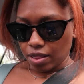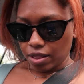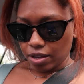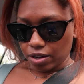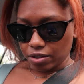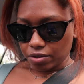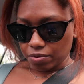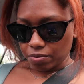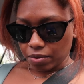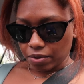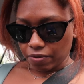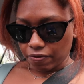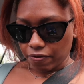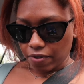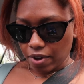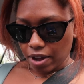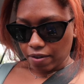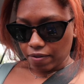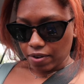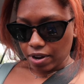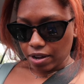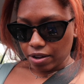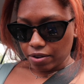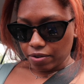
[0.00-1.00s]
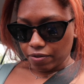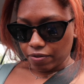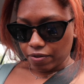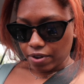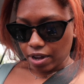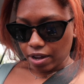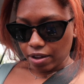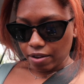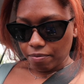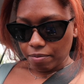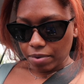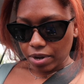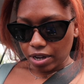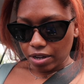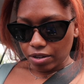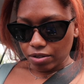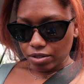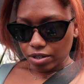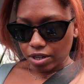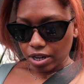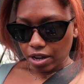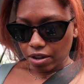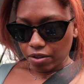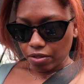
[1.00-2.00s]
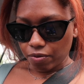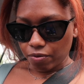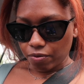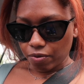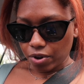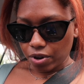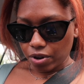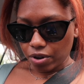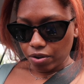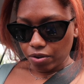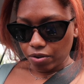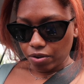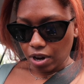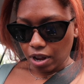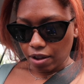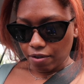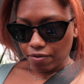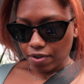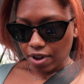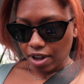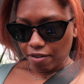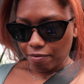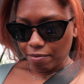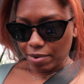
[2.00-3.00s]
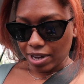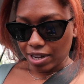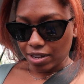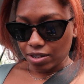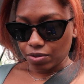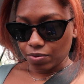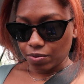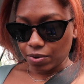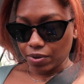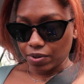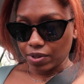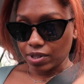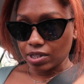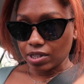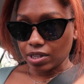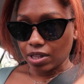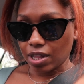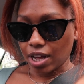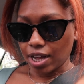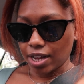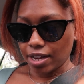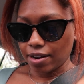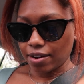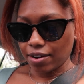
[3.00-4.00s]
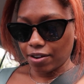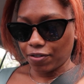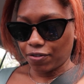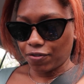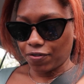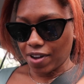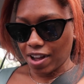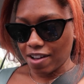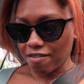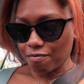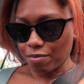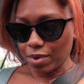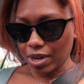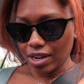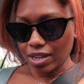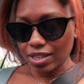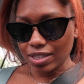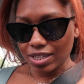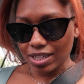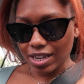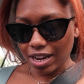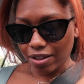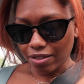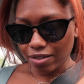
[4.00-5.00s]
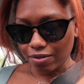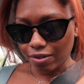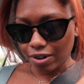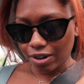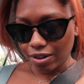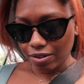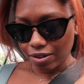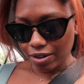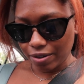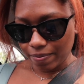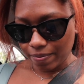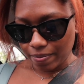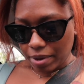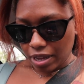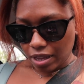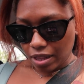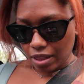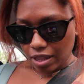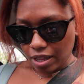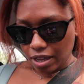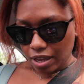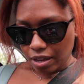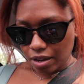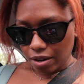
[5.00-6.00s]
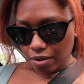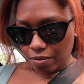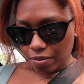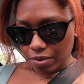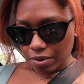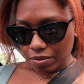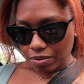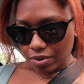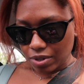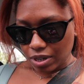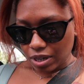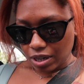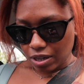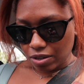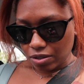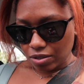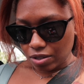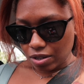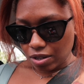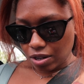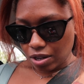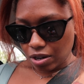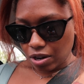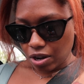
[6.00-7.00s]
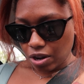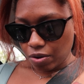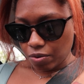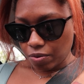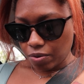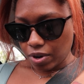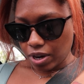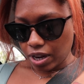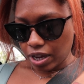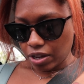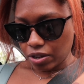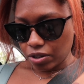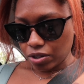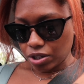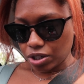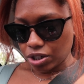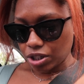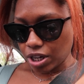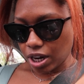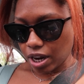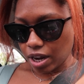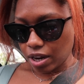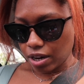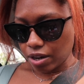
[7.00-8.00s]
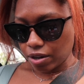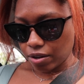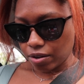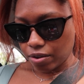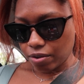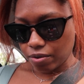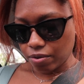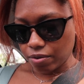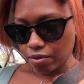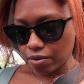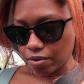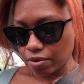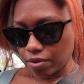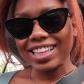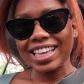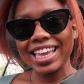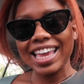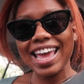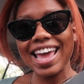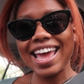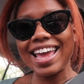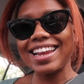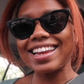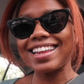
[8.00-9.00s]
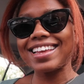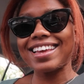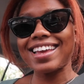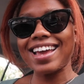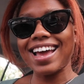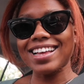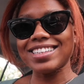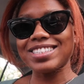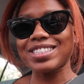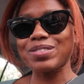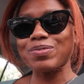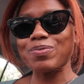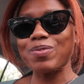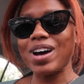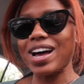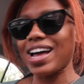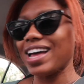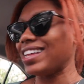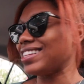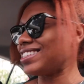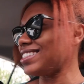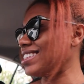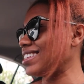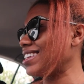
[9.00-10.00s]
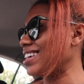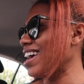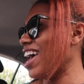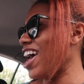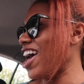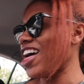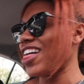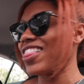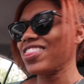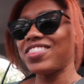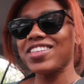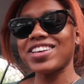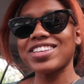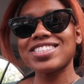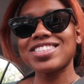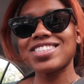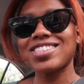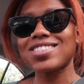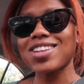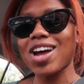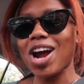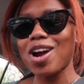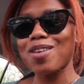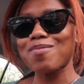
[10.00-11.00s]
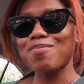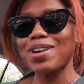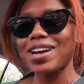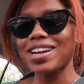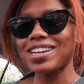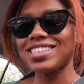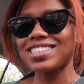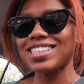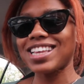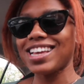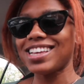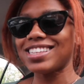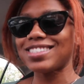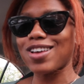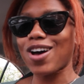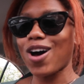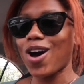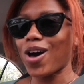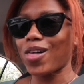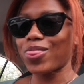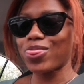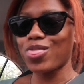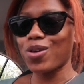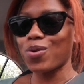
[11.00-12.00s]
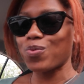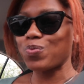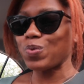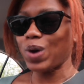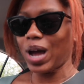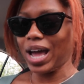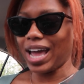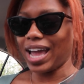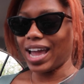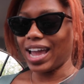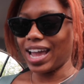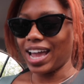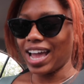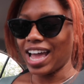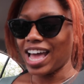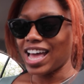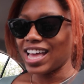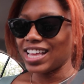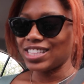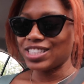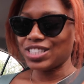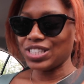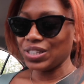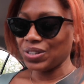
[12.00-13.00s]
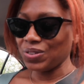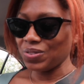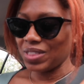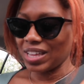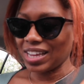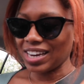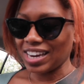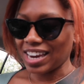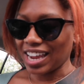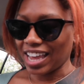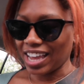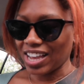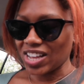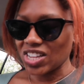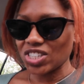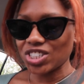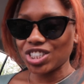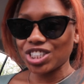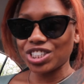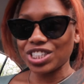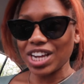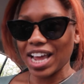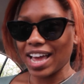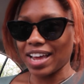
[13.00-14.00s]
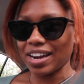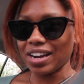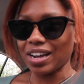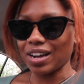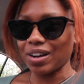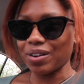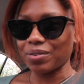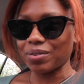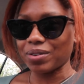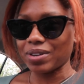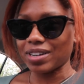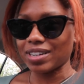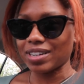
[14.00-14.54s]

There's one five miles down the road. Not 5 miles, well, it's a lot. 5 minutes down the road. And then, what was the nail salon? Oh, Nail Shadow. And guess what? The Starbucks is on the way to the Nail Shadow.